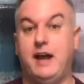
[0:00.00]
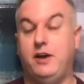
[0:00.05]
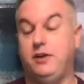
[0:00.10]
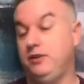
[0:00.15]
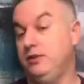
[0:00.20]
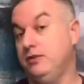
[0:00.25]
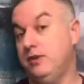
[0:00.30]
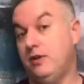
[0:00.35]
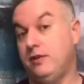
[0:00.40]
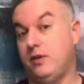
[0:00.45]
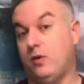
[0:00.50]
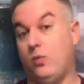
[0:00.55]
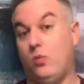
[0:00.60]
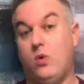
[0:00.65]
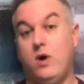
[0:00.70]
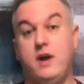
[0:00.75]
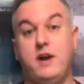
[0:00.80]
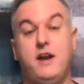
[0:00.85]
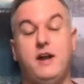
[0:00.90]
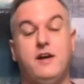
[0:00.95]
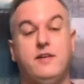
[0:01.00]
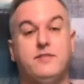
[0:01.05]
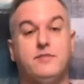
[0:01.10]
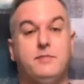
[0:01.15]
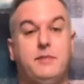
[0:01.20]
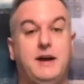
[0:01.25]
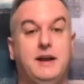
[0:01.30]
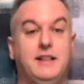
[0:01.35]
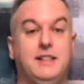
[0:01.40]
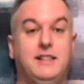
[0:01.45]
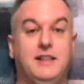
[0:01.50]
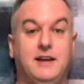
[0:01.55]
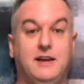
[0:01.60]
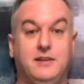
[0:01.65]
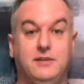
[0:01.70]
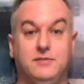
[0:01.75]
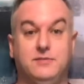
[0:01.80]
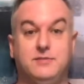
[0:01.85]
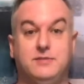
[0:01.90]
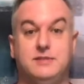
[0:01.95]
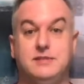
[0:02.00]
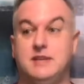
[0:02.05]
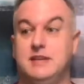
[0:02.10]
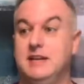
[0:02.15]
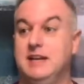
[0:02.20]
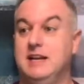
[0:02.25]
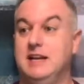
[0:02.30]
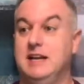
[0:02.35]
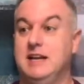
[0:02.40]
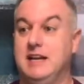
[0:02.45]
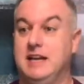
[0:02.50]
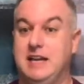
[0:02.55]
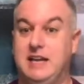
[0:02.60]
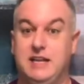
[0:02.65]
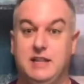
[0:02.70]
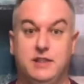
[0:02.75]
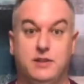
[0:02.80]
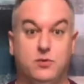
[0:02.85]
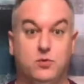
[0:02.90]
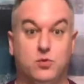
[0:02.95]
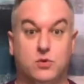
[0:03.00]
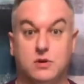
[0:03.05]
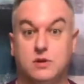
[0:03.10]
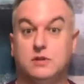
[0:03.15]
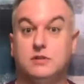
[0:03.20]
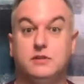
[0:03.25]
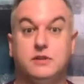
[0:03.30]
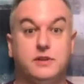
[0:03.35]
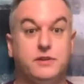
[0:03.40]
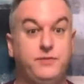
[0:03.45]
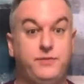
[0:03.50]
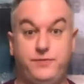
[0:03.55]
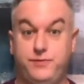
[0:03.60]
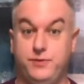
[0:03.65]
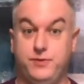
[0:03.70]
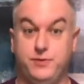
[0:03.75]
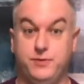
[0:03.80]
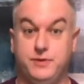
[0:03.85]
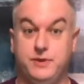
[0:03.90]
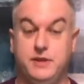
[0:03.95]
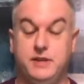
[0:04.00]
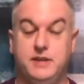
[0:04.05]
you know that one of my loves in the world of food